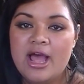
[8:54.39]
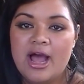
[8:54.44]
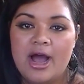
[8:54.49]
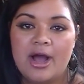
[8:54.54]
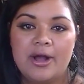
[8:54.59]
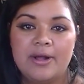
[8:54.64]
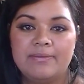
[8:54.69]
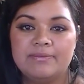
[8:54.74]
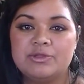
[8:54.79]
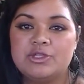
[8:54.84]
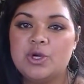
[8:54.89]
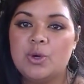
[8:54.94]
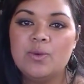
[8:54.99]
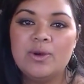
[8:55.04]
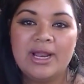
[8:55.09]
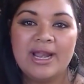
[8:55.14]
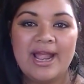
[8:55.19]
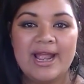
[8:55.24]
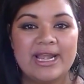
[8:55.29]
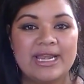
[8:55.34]
Don't
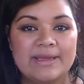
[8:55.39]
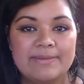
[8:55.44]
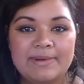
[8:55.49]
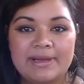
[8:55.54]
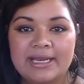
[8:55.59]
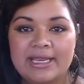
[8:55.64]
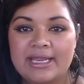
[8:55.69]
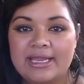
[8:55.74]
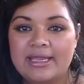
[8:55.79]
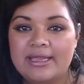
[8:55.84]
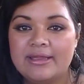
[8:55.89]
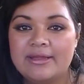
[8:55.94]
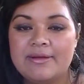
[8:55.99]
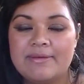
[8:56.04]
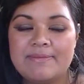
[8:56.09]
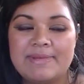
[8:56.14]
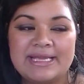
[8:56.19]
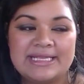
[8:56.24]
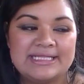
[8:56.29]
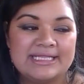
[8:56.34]
let anybody
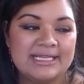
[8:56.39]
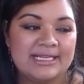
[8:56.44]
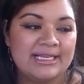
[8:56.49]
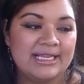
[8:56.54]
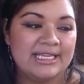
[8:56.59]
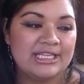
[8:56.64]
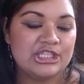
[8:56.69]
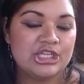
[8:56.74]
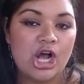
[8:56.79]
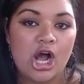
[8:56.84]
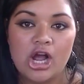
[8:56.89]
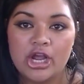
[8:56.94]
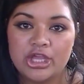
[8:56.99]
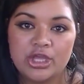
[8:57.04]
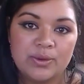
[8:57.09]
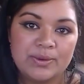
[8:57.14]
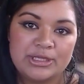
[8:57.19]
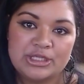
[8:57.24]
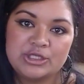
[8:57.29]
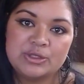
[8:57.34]
basically talk
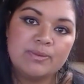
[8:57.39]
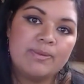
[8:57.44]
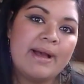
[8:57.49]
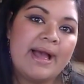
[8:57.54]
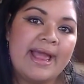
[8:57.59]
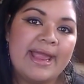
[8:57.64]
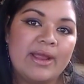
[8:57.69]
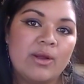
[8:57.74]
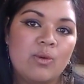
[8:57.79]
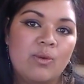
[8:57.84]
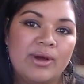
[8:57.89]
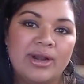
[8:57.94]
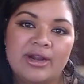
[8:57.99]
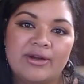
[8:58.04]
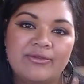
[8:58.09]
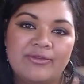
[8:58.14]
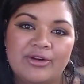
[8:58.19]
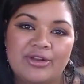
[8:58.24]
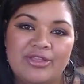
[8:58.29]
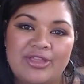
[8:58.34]
you into buying
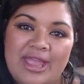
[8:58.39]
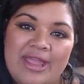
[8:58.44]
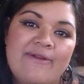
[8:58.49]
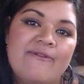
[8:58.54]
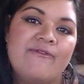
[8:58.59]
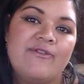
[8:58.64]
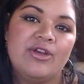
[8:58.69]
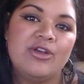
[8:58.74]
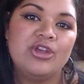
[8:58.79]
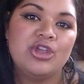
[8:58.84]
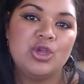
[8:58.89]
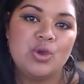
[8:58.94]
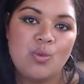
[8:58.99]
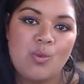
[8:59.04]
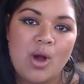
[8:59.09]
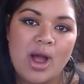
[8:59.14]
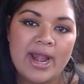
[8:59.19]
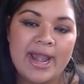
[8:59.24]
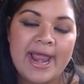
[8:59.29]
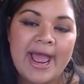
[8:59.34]
whatever they feel you
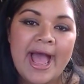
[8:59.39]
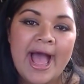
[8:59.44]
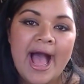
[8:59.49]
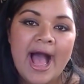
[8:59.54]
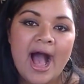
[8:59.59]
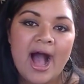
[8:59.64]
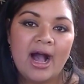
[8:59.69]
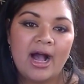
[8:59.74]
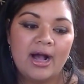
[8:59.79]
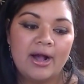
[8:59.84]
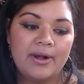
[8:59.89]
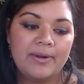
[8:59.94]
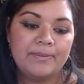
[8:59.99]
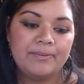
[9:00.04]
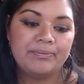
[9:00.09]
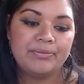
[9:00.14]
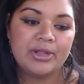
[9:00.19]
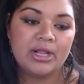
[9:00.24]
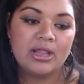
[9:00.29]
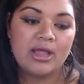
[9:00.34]
want. A